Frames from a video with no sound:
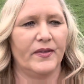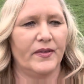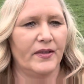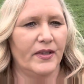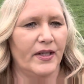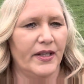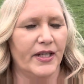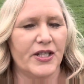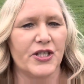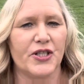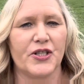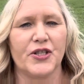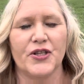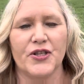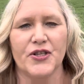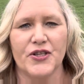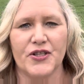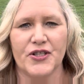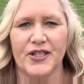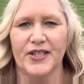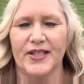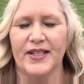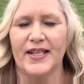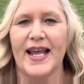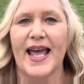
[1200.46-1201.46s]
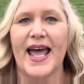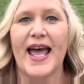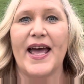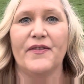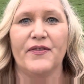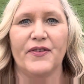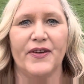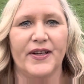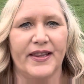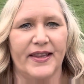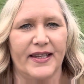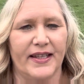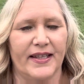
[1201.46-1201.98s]
excursion,
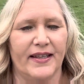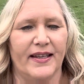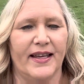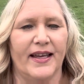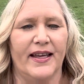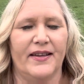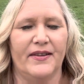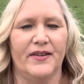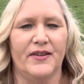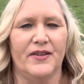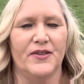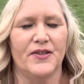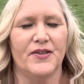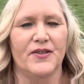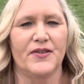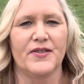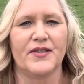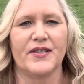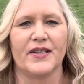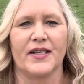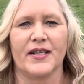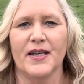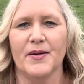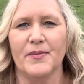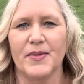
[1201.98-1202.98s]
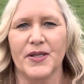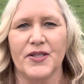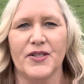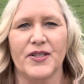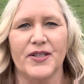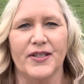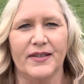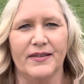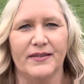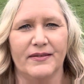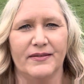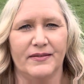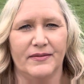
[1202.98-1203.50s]
everything, there's a
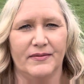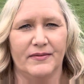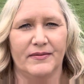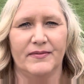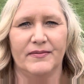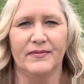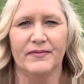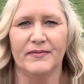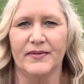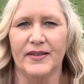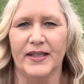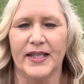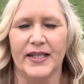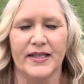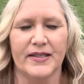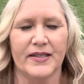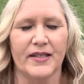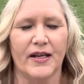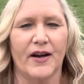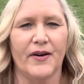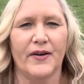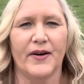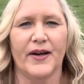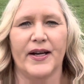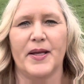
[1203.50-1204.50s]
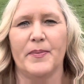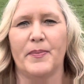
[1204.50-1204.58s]
commission that's already